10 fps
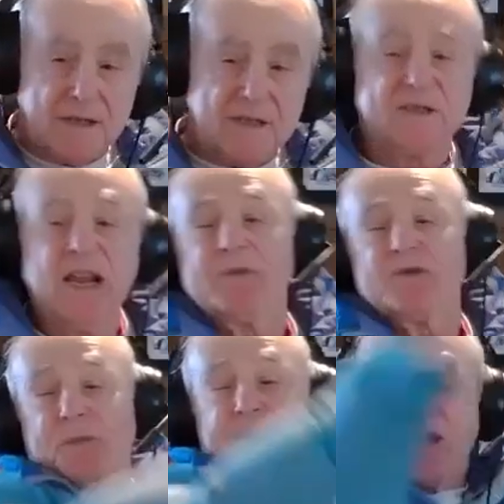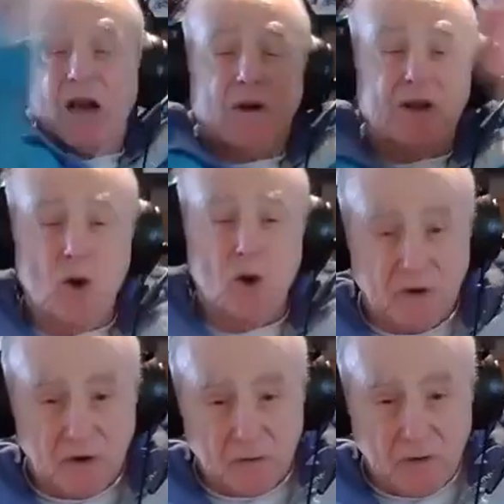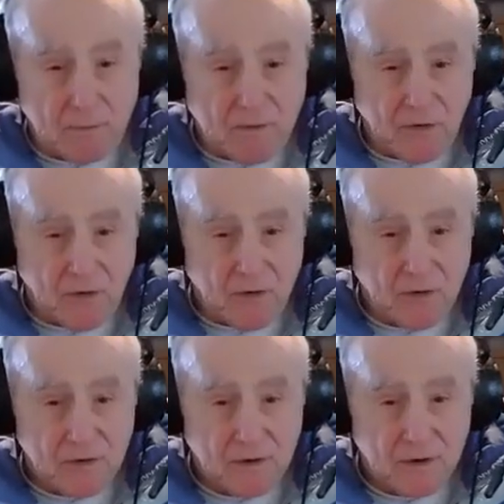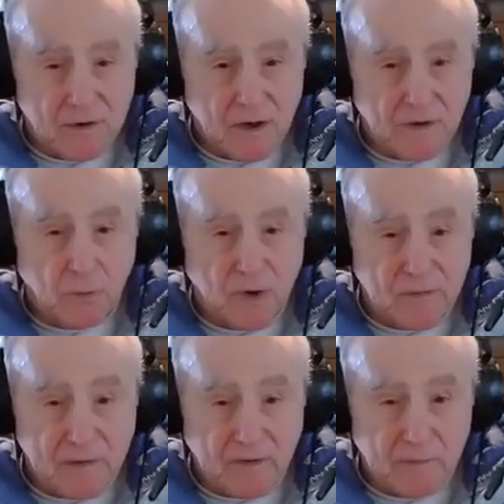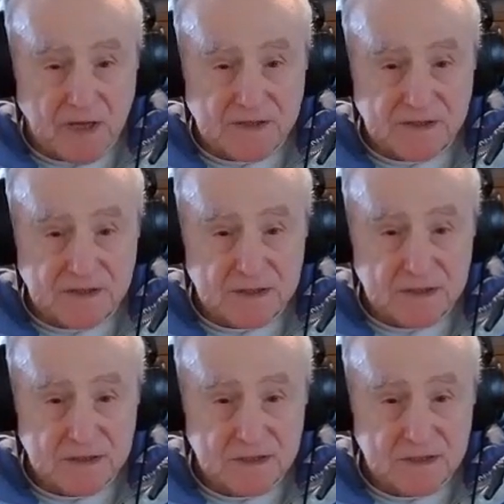seems to be carrying over to grandmother on a reframing basis.